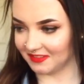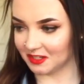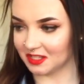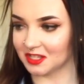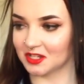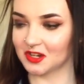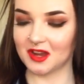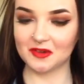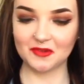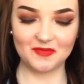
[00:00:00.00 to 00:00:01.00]
You're such a
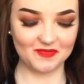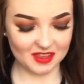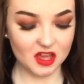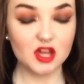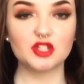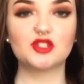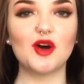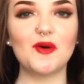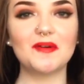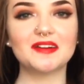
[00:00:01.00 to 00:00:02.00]
child.
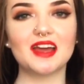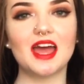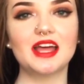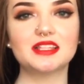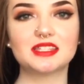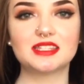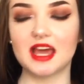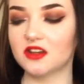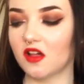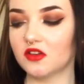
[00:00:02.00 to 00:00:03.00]
So it's
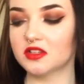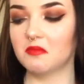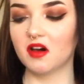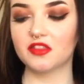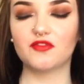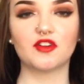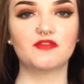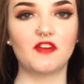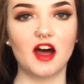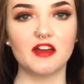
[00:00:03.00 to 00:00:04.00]
$10 a month for
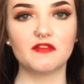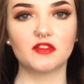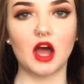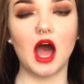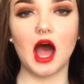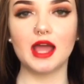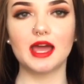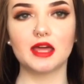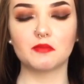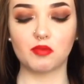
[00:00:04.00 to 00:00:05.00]
5
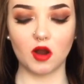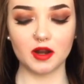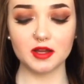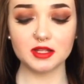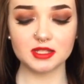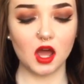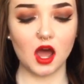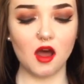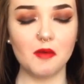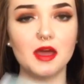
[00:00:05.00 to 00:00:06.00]
high-end products.
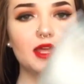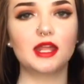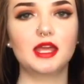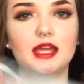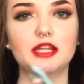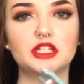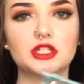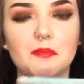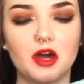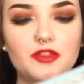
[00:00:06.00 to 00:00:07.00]
And
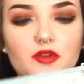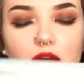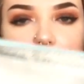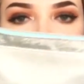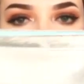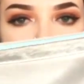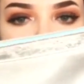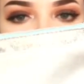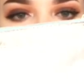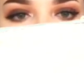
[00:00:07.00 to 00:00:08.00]
each month you get like this
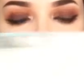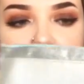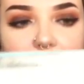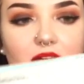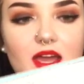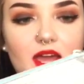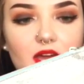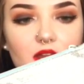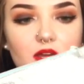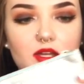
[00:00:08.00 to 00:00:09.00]
little bag,
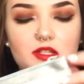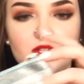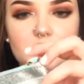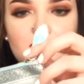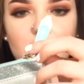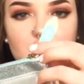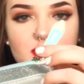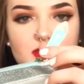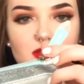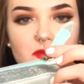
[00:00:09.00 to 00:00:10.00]
and it just like
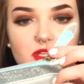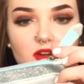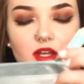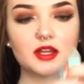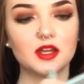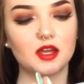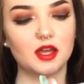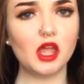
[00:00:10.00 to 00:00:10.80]
it says Ipsy on it.